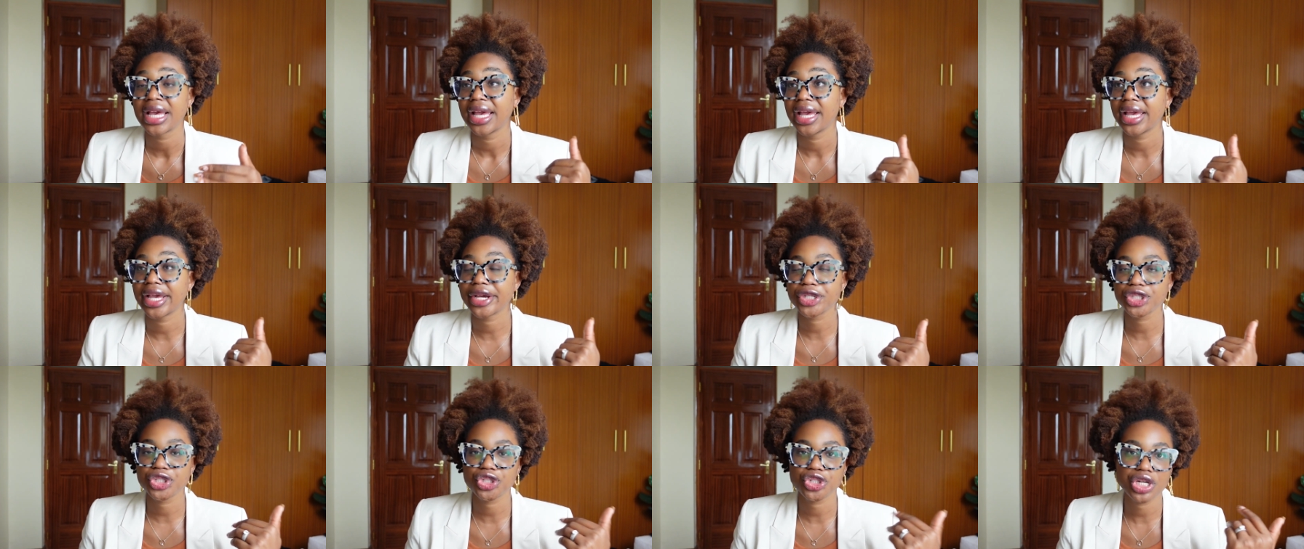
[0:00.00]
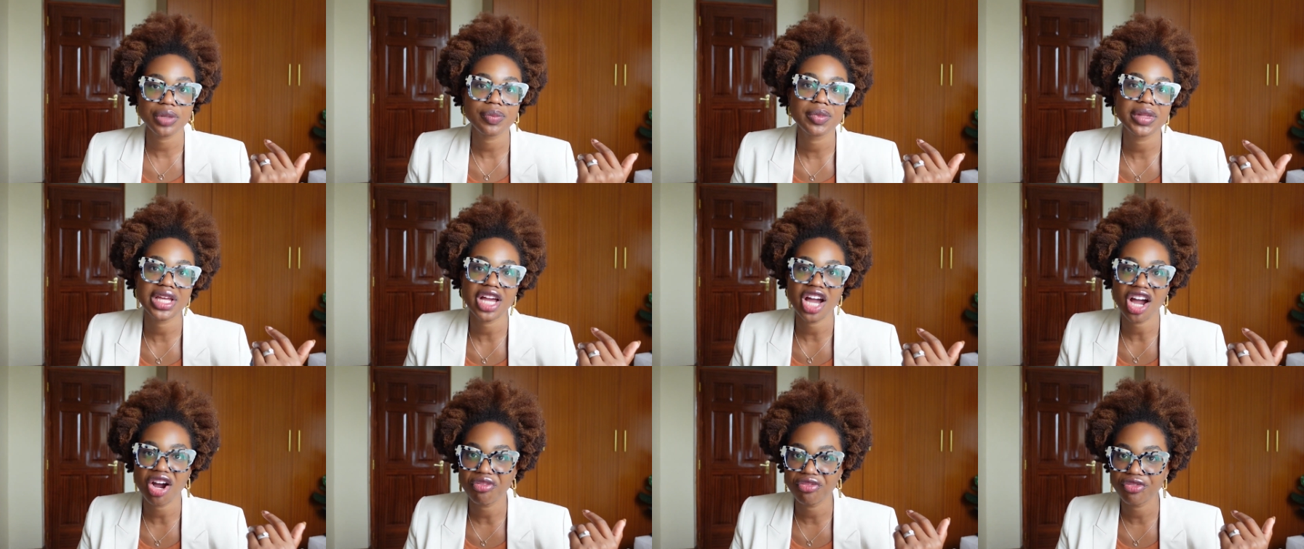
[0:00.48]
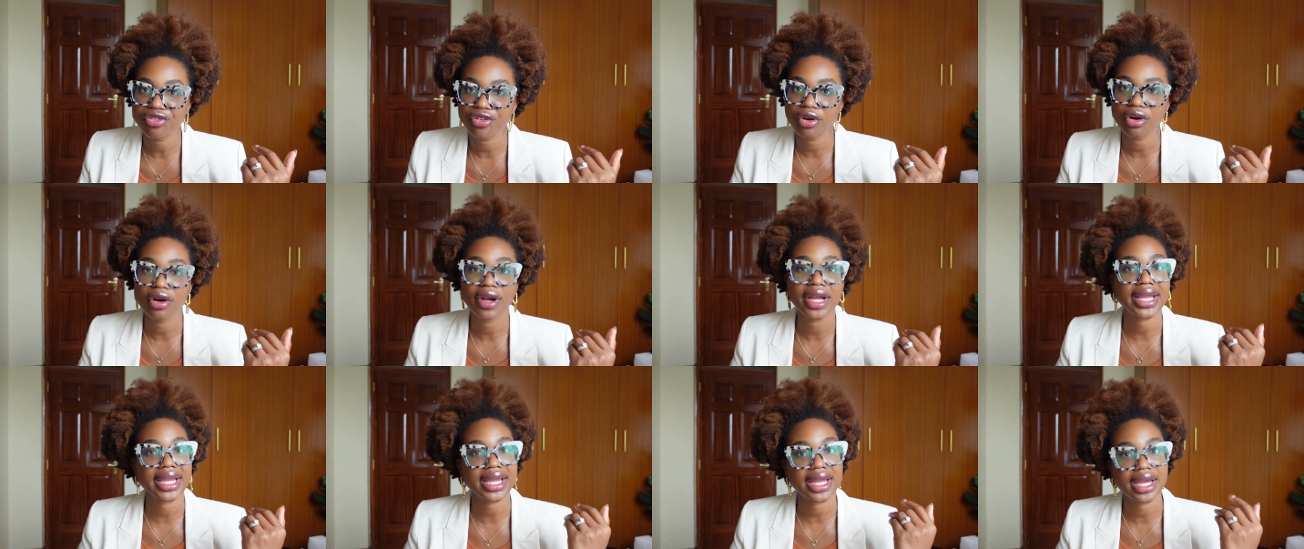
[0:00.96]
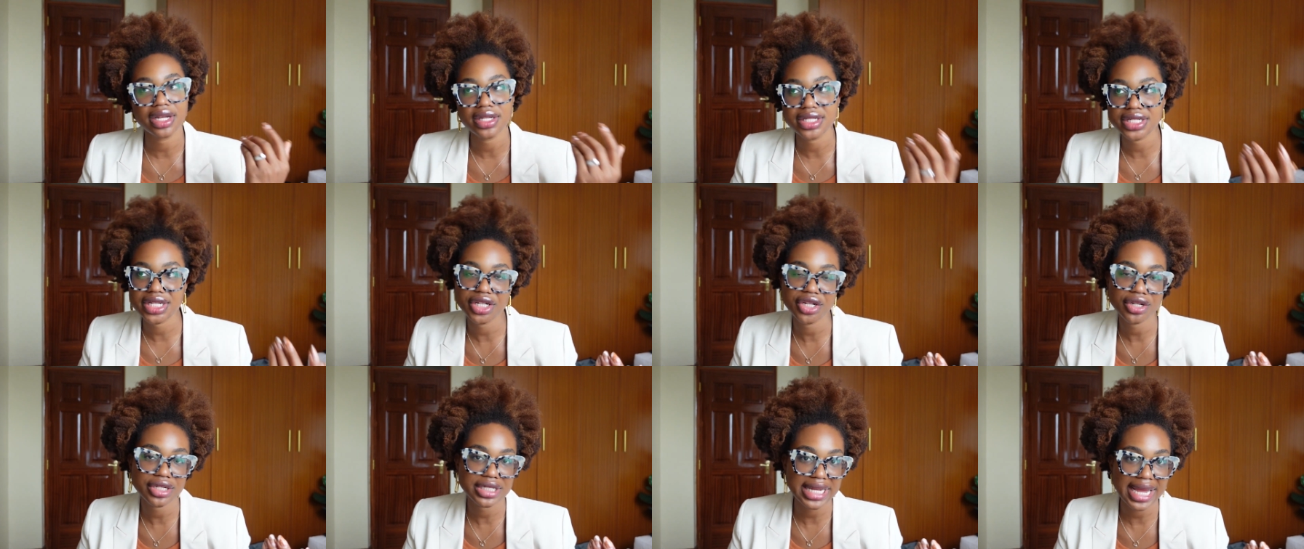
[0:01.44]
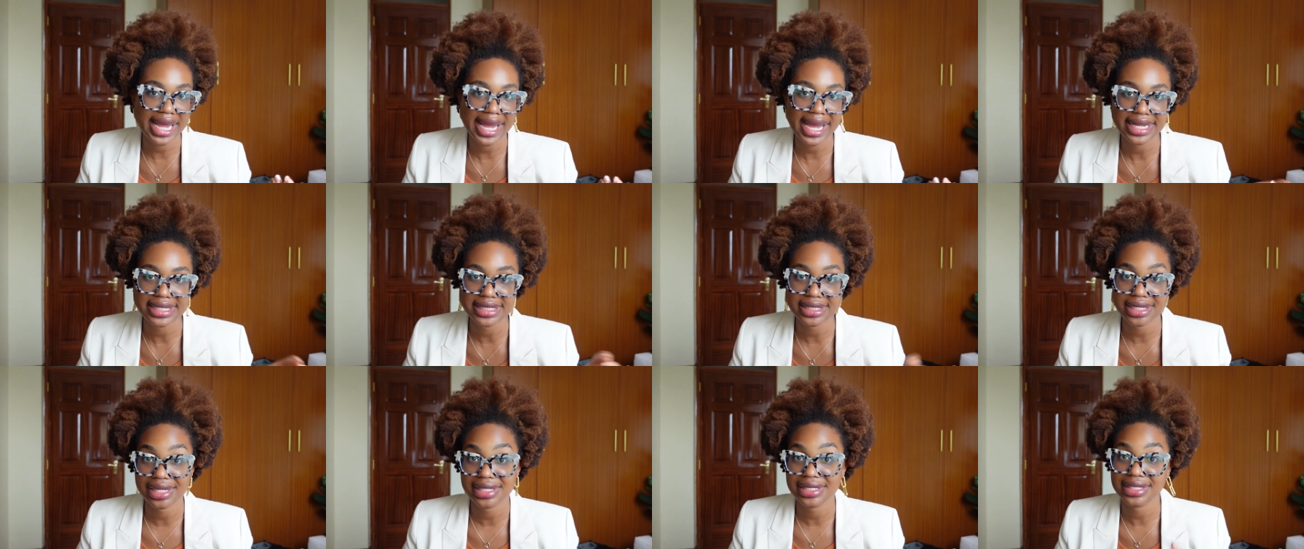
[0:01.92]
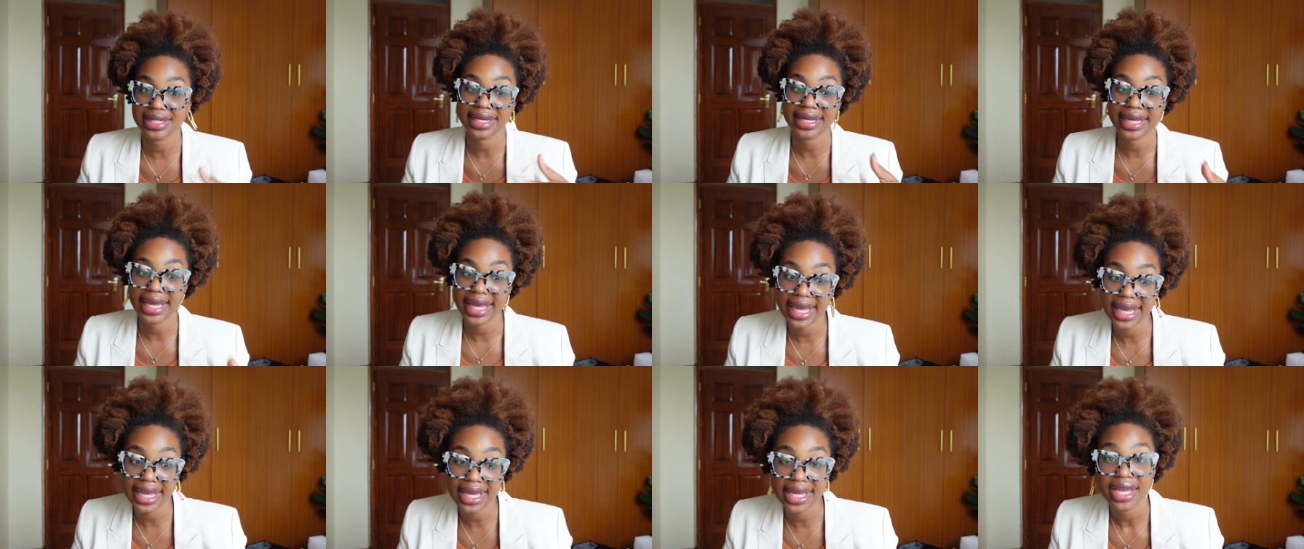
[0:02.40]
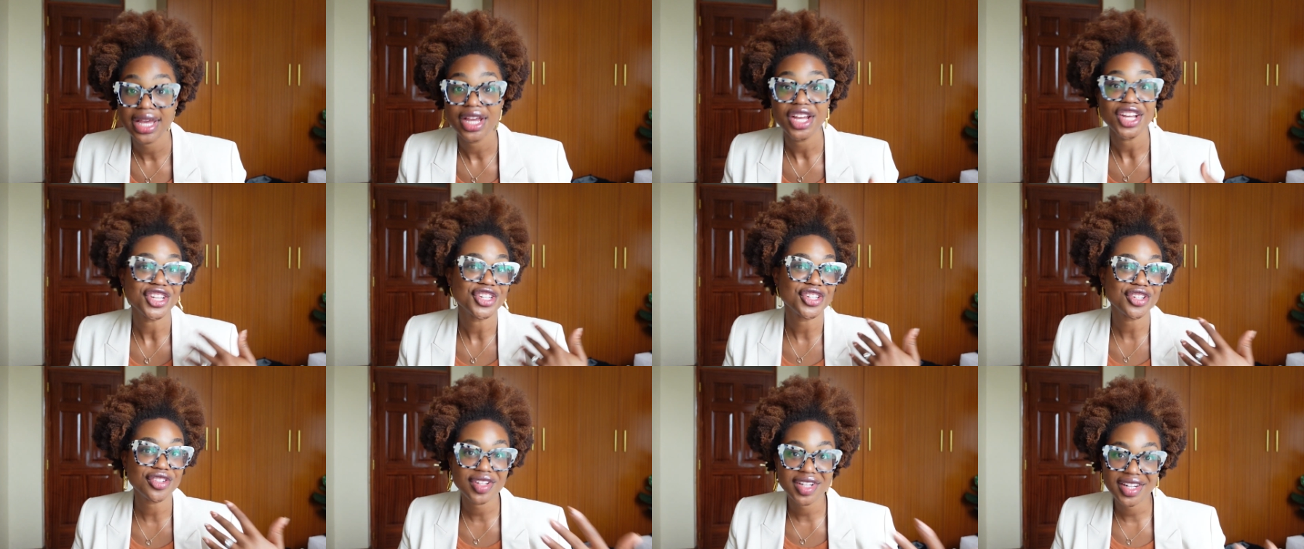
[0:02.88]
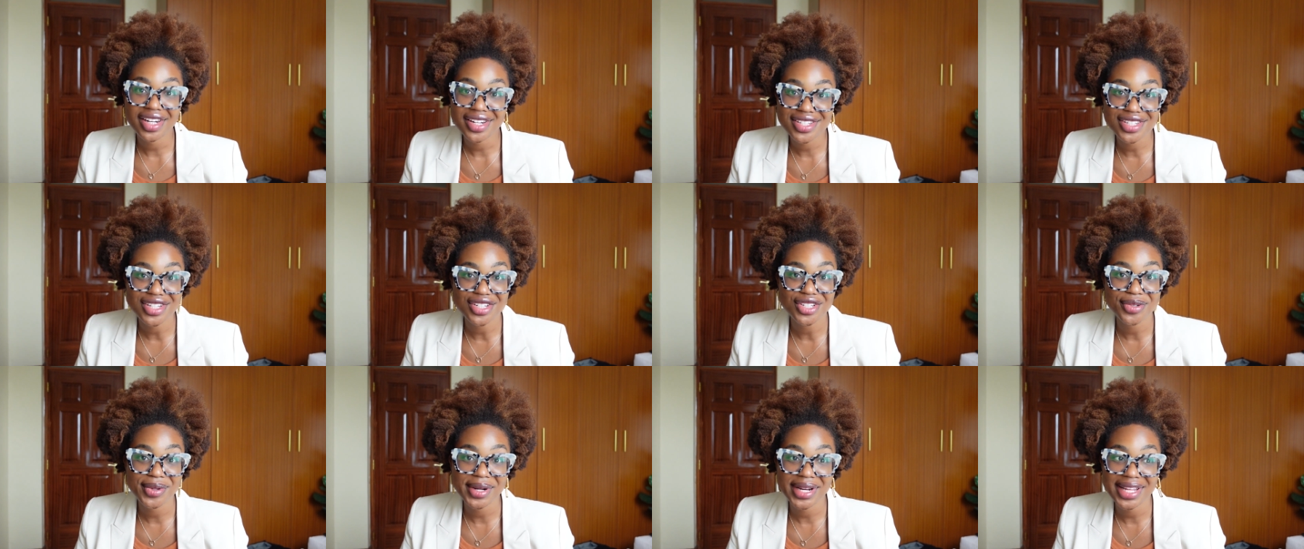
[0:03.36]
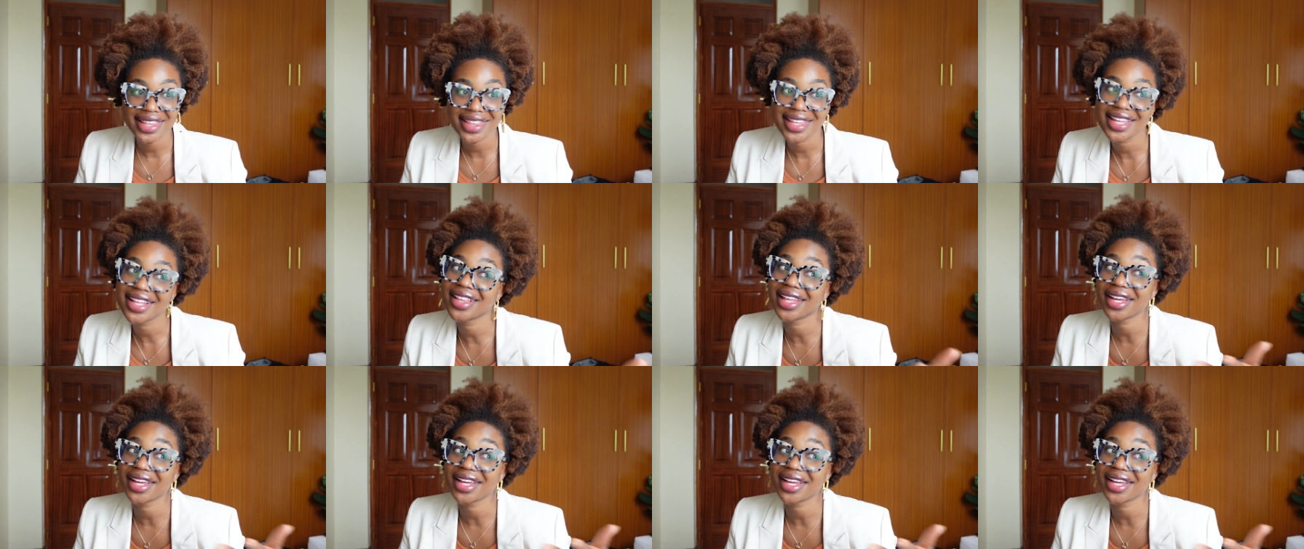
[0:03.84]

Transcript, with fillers: extremely helpful and continued to ask us like, hey, do you need us to do anything?